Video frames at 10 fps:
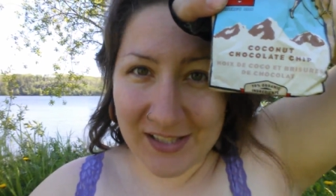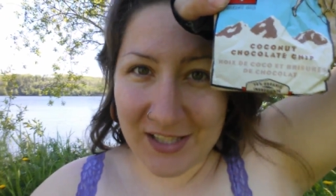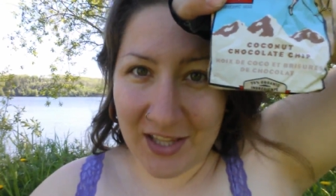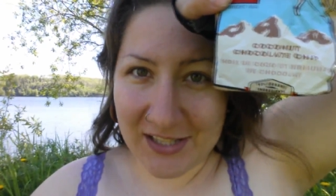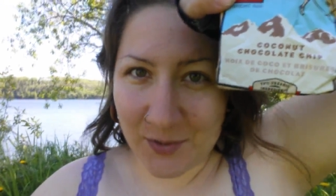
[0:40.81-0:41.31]

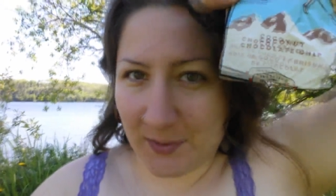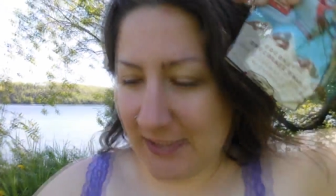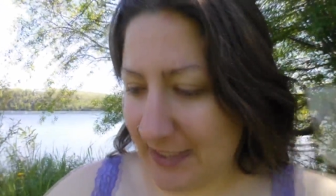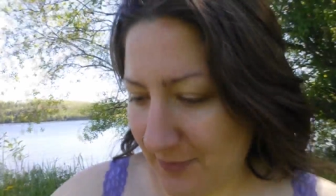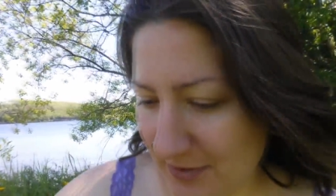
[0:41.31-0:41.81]
So that's
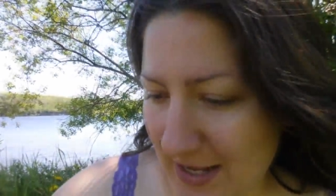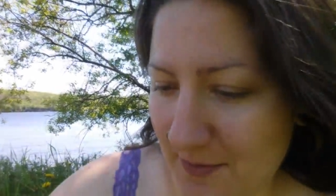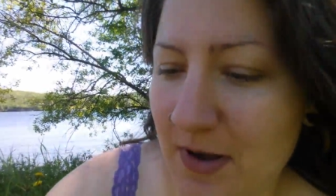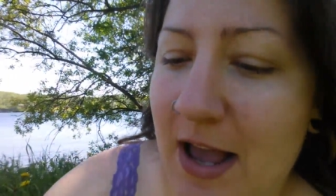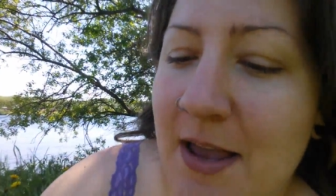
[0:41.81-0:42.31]
what
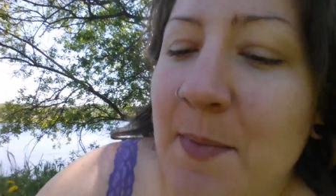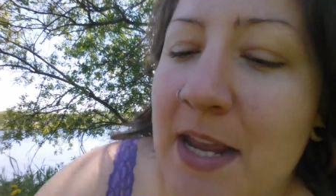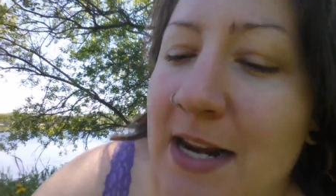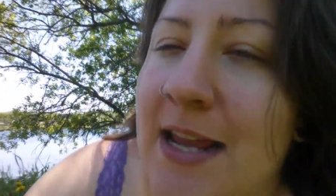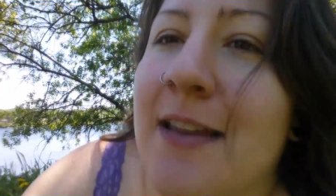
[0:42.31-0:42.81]
I'm
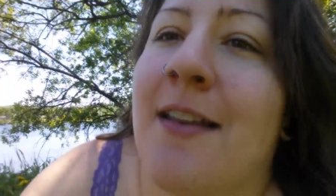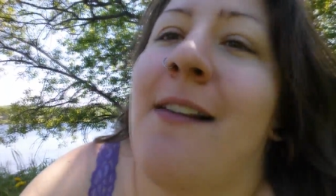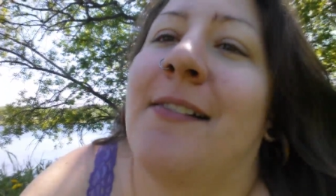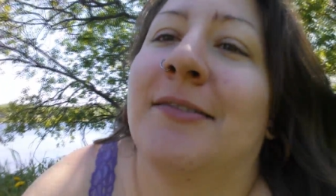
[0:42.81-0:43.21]
eating.